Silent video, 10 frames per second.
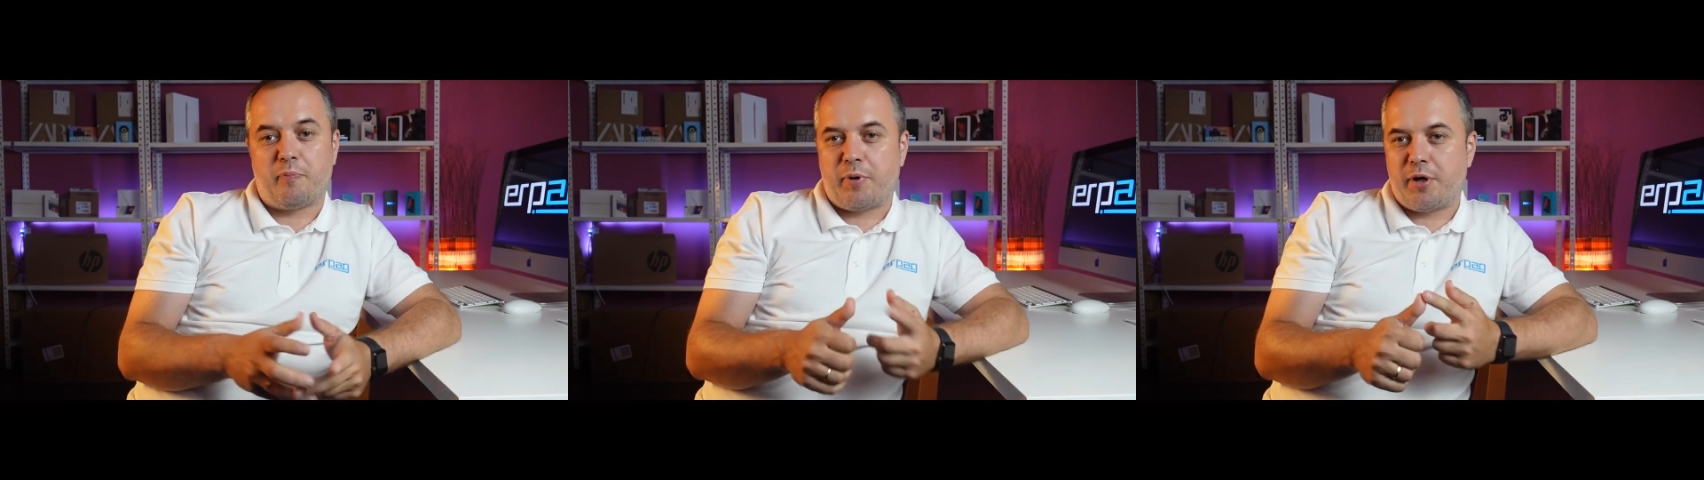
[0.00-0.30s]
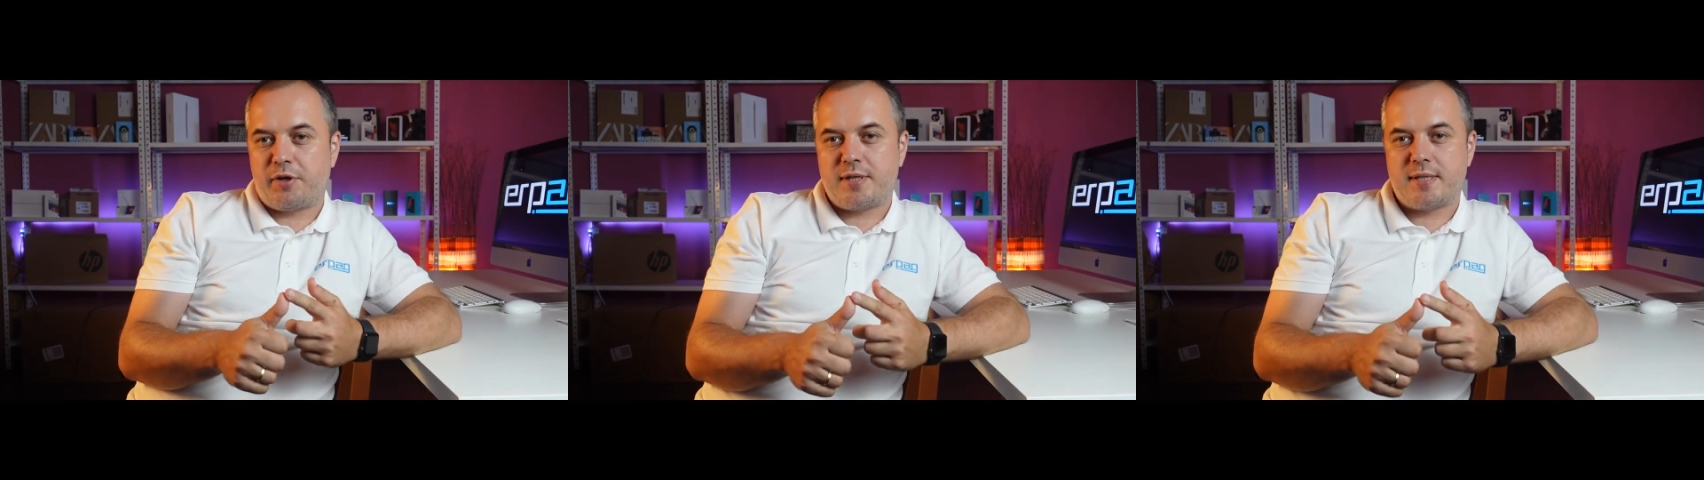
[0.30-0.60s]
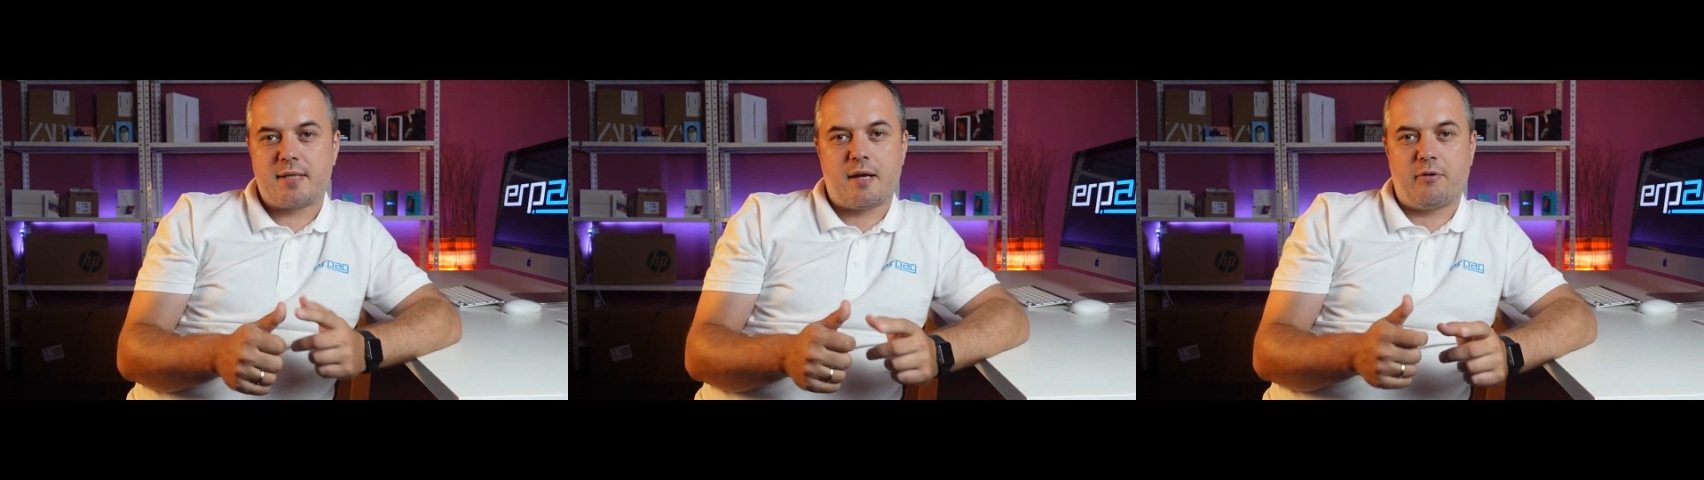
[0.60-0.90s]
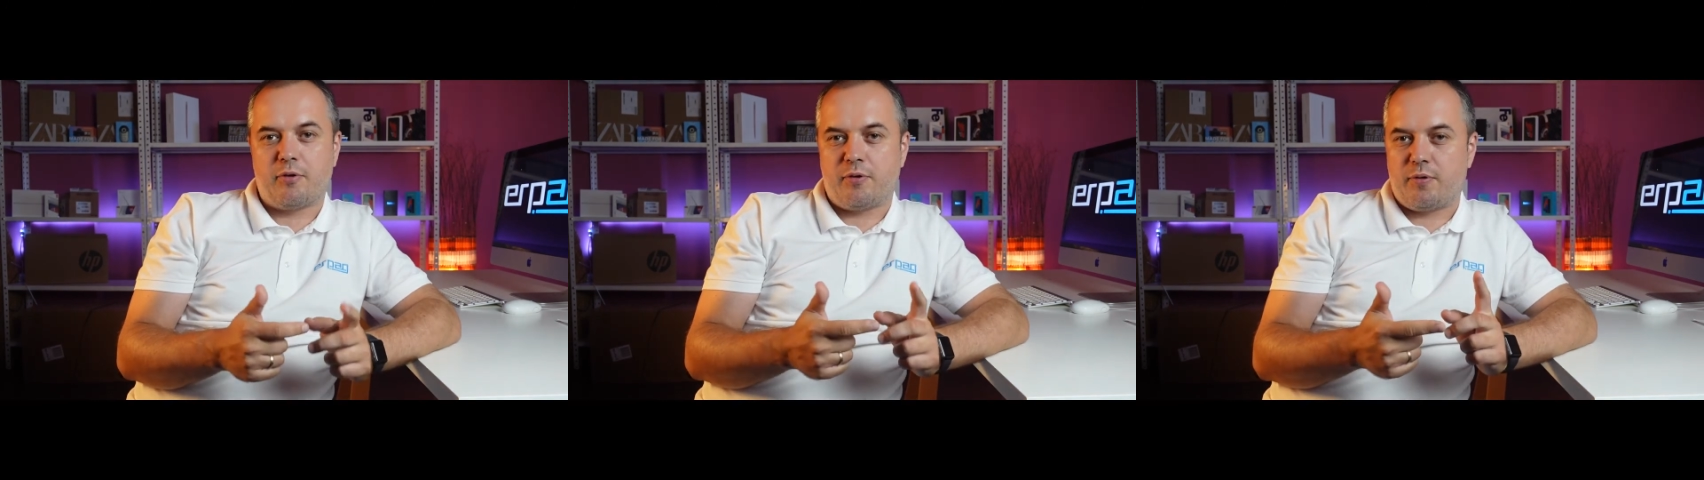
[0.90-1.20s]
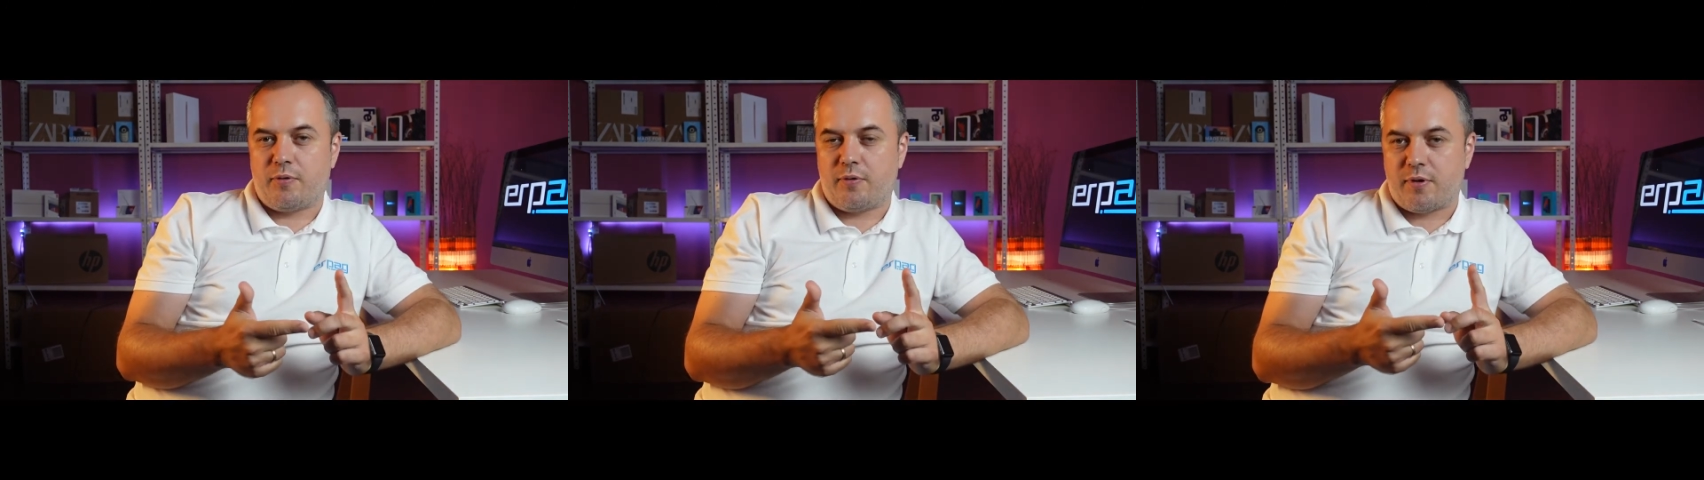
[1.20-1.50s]
purchase, how do you
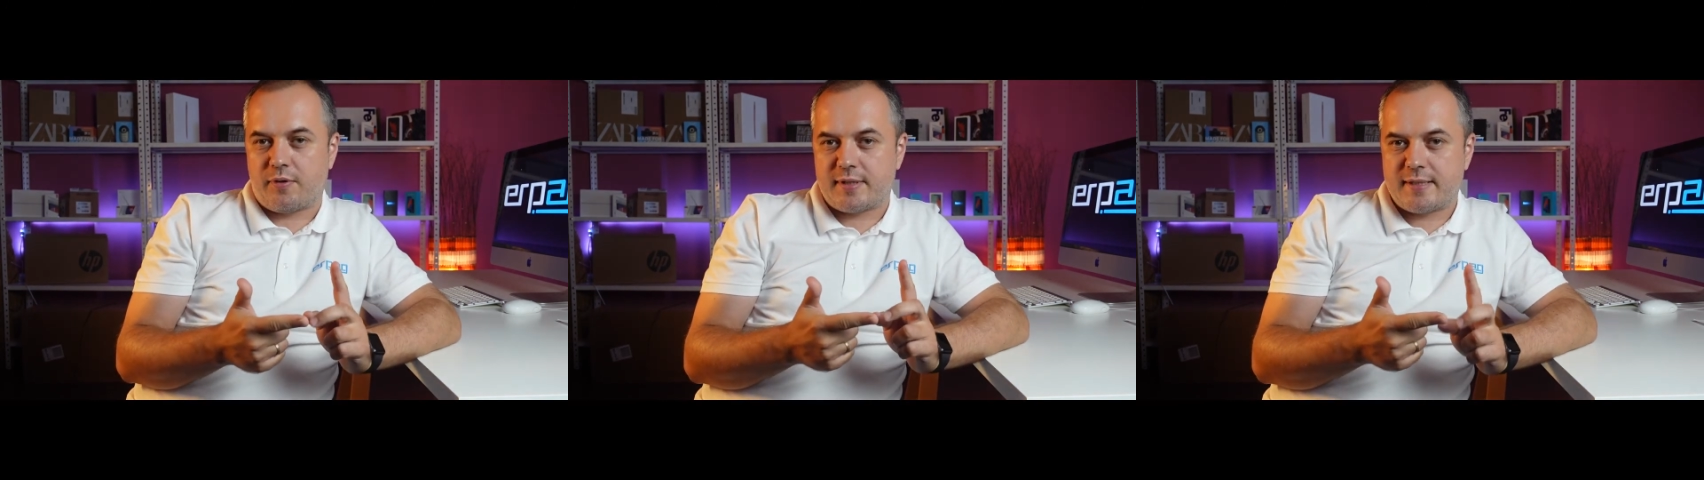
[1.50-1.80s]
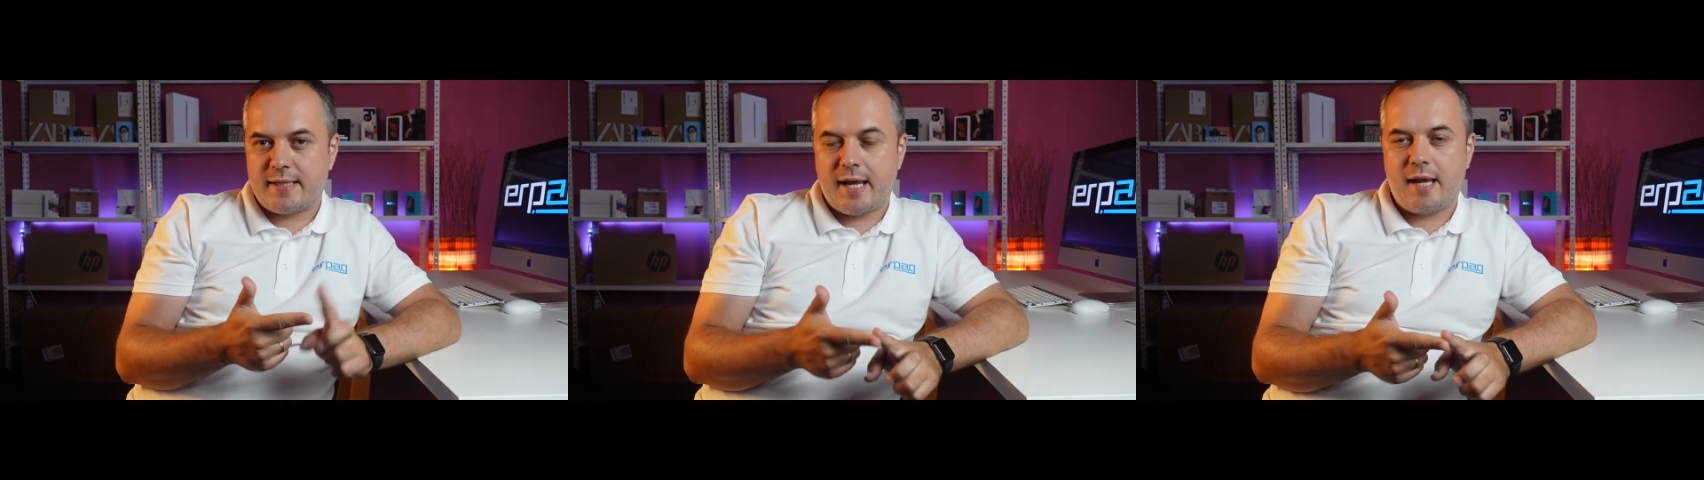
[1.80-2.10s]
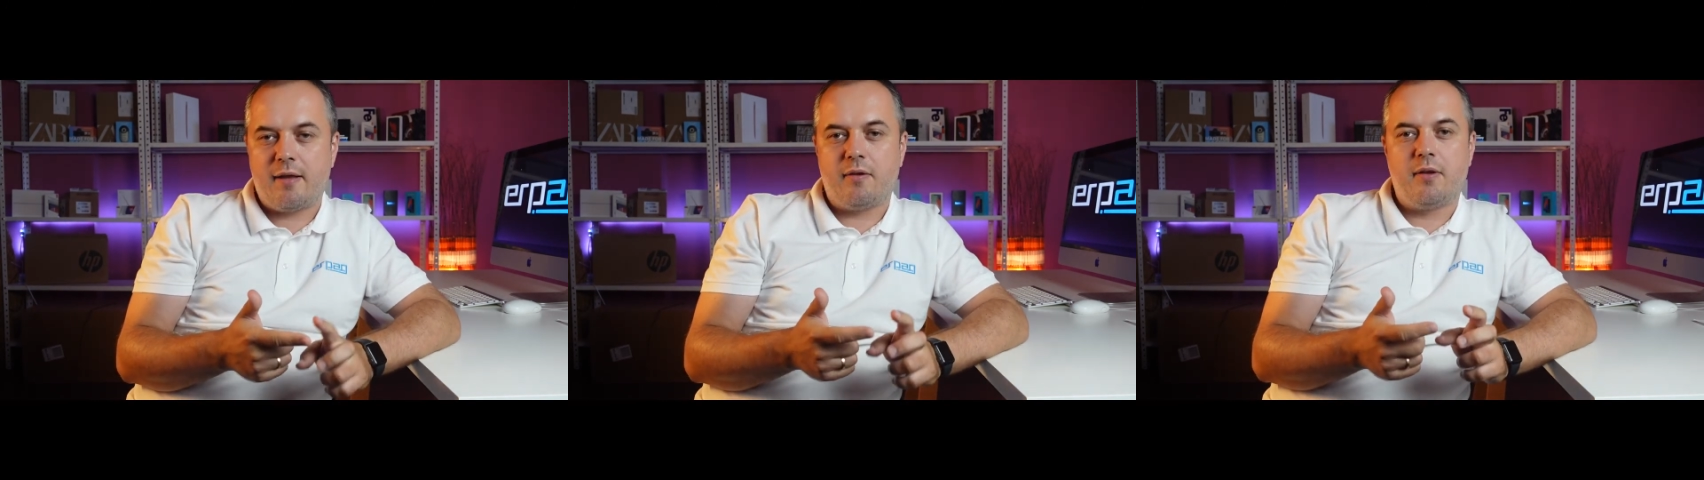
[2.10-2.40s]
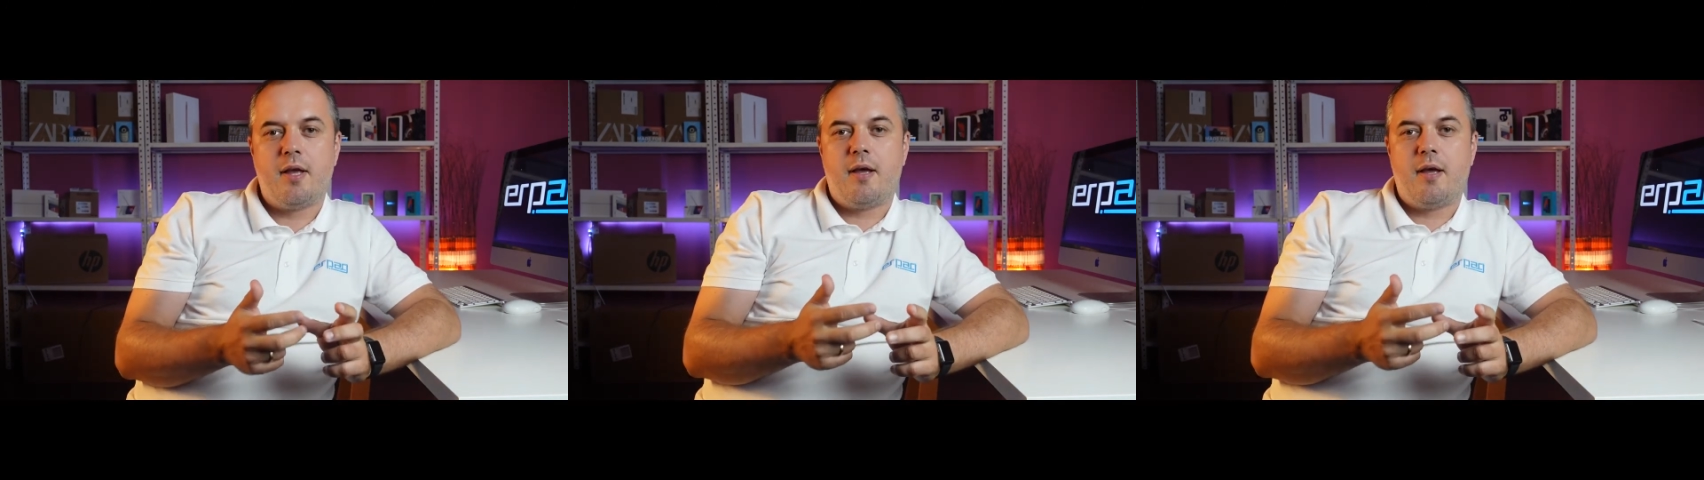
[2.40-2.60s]
do your sale,